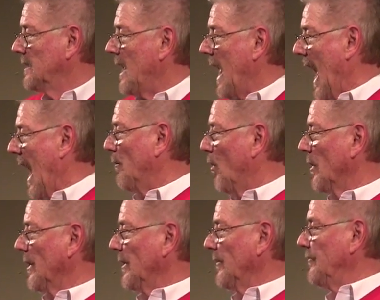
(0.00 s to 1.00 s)
I
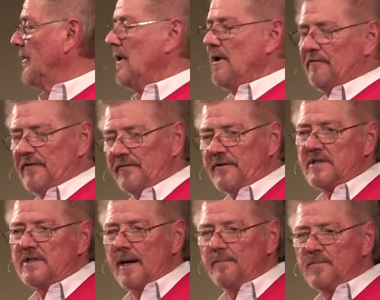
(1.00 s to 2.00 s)
wanted a
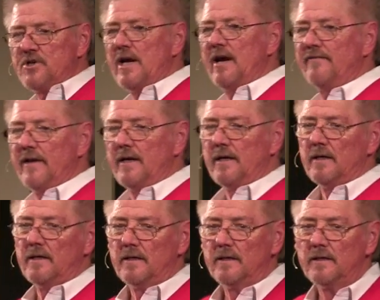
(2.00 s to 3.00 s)
57 Chevy
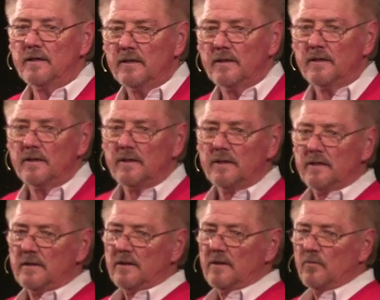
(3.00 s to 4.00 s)

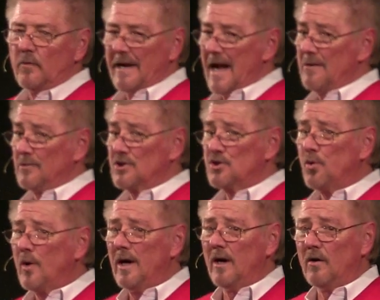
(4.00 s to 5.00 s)
when I was
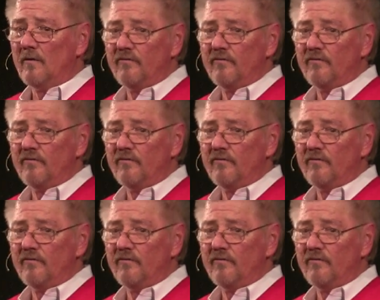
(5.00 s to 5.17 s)
12.